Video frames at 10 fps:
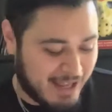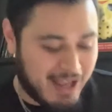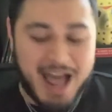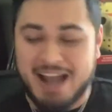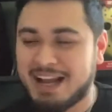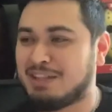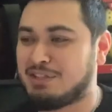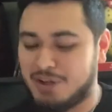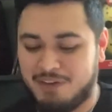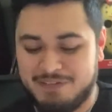I got
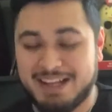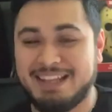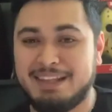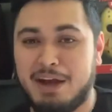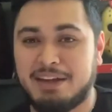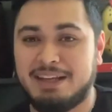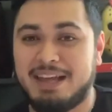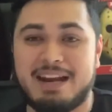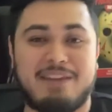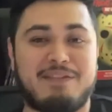so fucking lucky, and
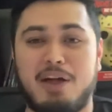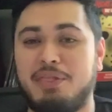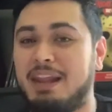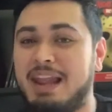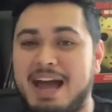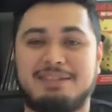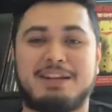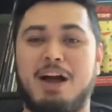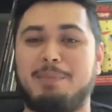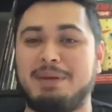I found the last
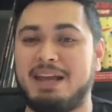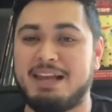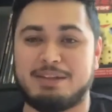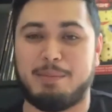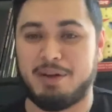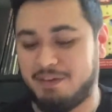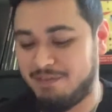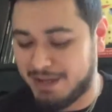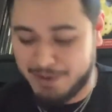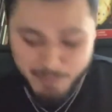copy at some
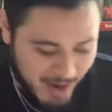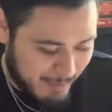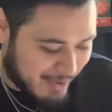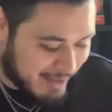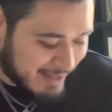motherfucking Walmart,